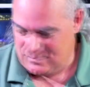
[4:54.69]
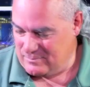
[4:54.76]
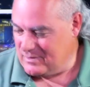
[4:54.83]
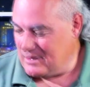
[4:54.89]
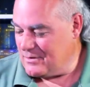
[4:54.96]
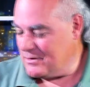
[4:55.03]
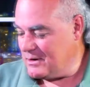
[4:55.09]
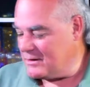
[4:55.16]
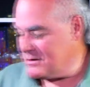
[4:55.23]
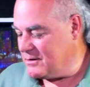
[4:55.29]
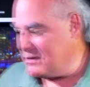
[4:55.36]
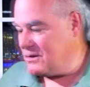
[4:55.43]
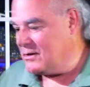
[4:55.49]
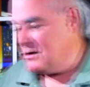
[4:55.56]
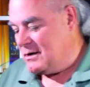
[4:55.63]
We've got that
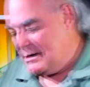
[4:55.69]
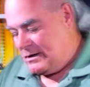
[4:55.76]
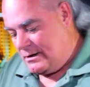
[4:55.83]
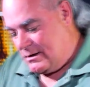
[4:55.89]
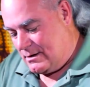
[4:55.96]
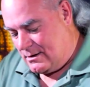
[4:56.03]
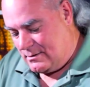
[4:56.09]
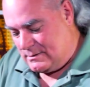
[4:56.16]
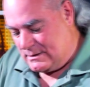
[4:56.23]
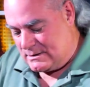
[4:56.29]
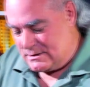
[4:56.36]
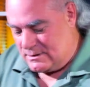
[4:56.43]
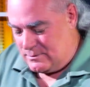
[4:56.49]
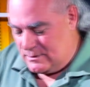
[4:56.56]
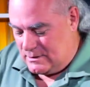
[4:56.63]
there. Uh,
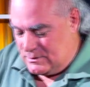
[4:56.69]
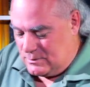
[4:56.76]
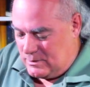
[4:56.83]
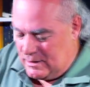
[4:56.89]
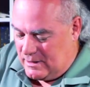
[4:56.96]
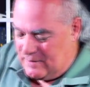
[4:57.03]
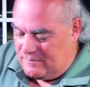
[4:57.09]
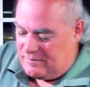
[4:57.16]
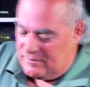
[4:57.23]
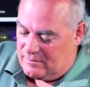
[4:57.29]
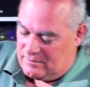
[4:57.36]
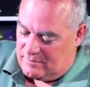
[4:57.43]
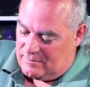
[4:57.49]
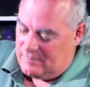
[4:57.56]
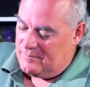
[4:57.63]
let's see what else we have
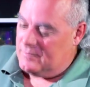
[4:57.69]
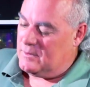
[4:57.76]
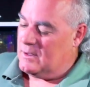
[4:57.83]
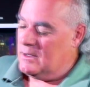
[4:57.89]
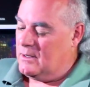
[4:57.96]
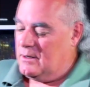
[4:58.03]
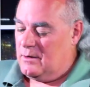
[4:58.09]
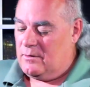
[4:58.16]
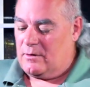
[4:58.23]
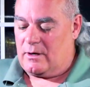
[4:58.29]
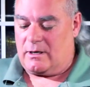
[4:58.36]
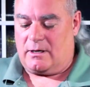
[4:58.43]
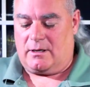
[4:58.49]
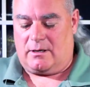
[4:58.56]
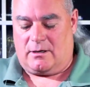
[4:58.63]
here.
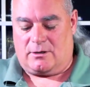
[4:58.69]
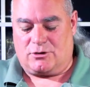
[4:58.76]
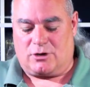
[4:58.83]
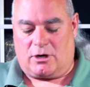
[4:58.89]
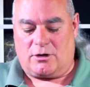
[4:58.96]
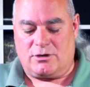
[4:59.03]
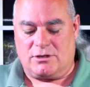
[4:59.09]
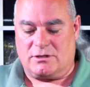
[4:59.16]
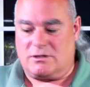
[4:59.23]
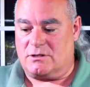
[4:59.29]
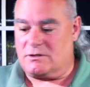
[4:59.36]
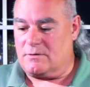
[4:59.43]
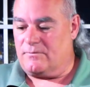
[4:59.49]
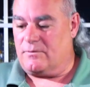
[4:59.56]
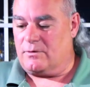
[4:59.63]
Got a, a charging
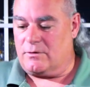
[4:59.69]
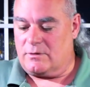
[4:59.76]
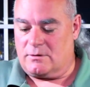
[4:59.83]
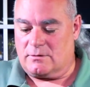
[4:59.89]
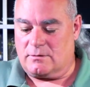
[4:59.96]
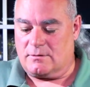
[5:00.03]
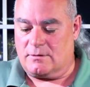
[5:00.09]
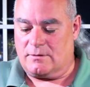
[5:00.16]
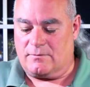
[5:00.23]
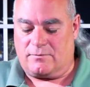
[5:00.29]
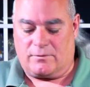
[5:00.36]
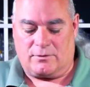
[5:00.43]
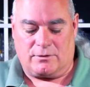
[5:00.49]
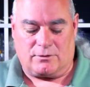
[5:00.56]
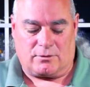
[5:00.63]
system for the,
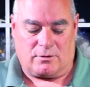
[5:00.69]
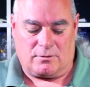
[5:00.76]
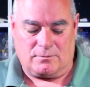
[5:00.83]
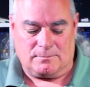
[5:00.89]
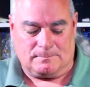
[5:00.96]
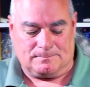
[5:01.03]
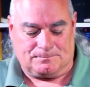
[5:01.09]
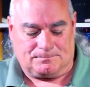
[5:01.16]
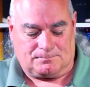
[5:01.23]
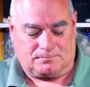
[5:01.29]
for the drone.